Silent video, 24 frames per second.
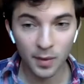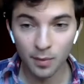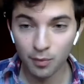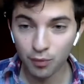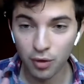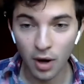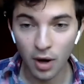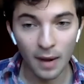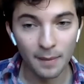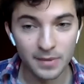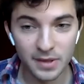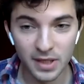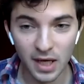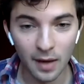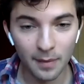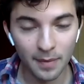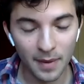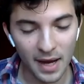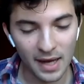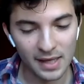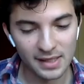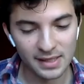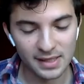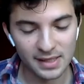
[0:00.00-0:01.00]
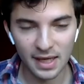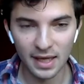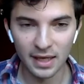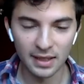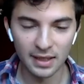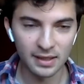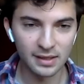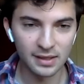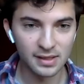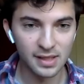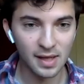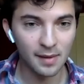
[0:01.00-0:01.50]
propped up as
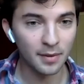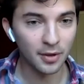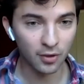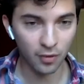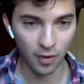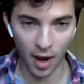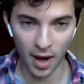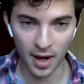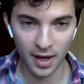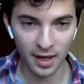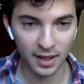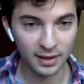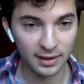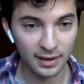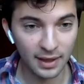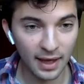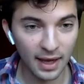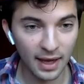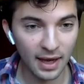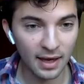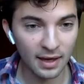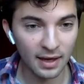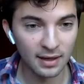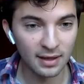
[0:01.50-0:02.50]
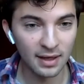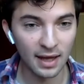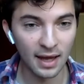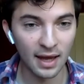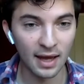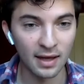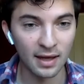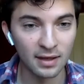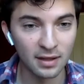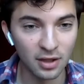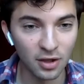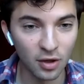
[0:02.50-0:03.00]
a democratic land,
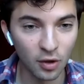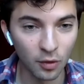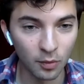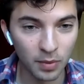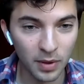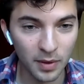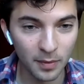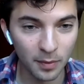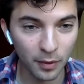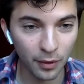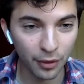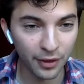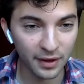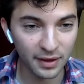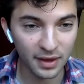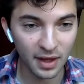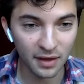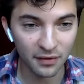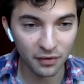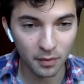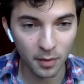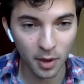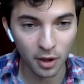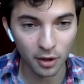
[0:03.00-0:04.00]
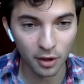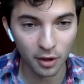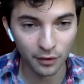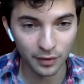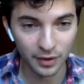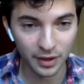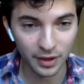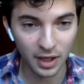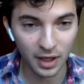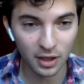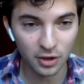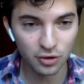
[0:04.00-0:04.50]
and people think that from all over
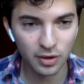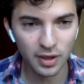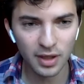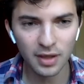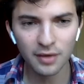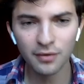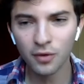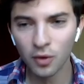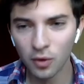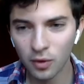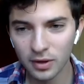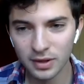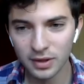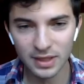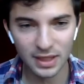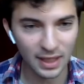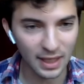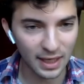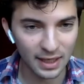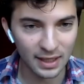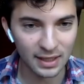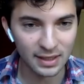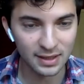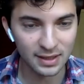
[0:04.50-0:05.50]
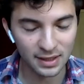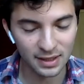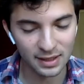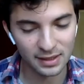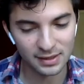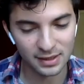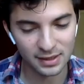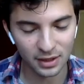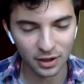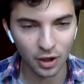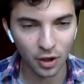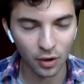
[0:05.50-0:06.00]
the country, and of course it is, and
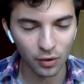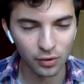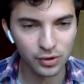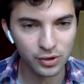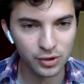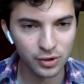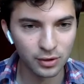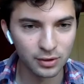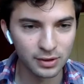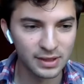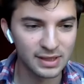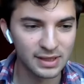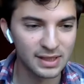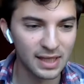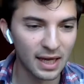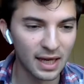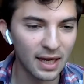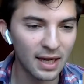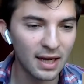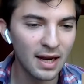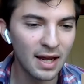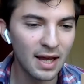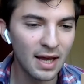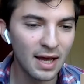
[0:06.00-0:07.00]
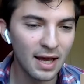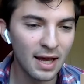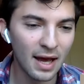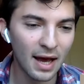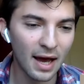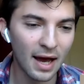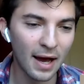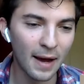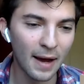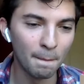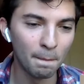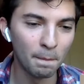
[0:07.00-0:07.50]
it's a coastal state.
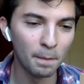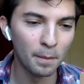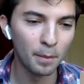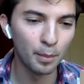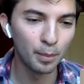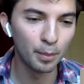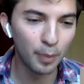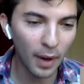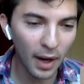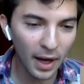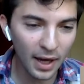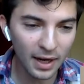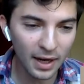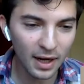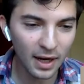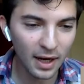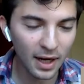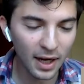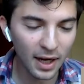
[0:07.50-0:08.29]
But